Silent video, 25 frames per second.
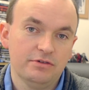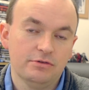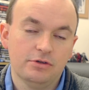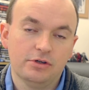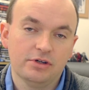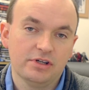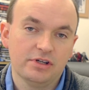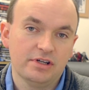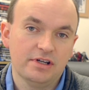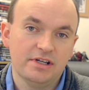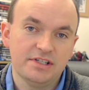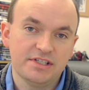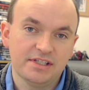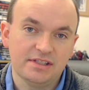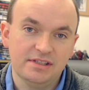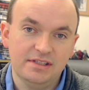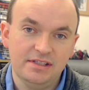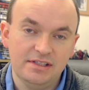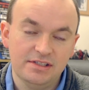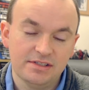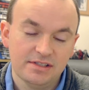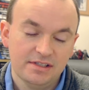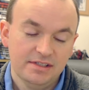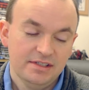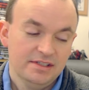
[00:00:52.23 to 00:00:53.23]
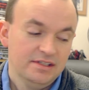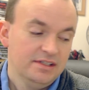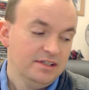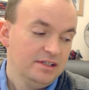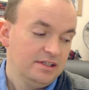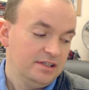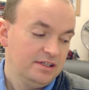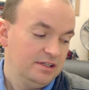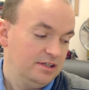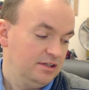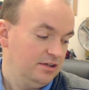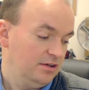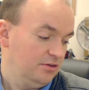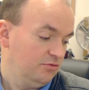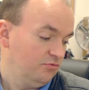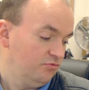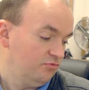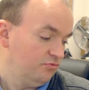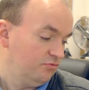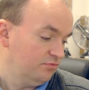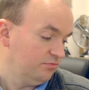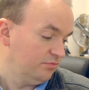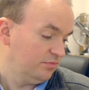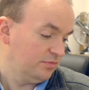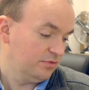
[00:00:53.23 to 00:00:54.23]
you're organising these,
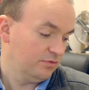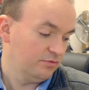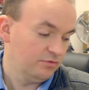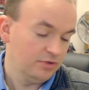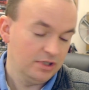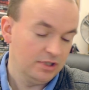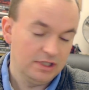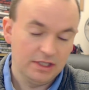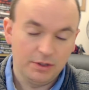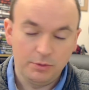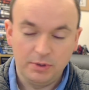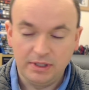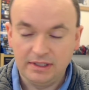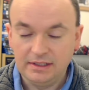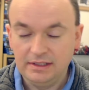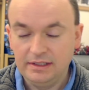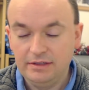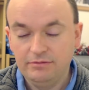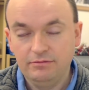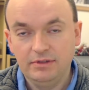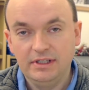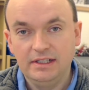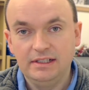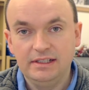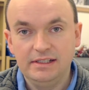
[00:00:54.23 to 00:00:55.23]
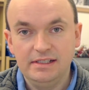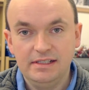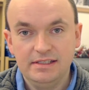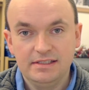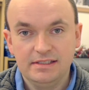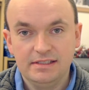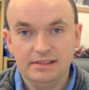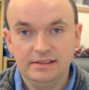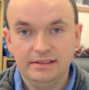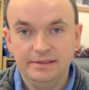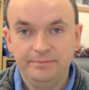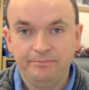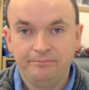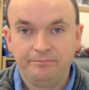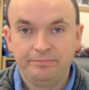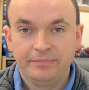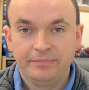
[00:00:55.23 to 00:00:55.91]
really quickly and really easily.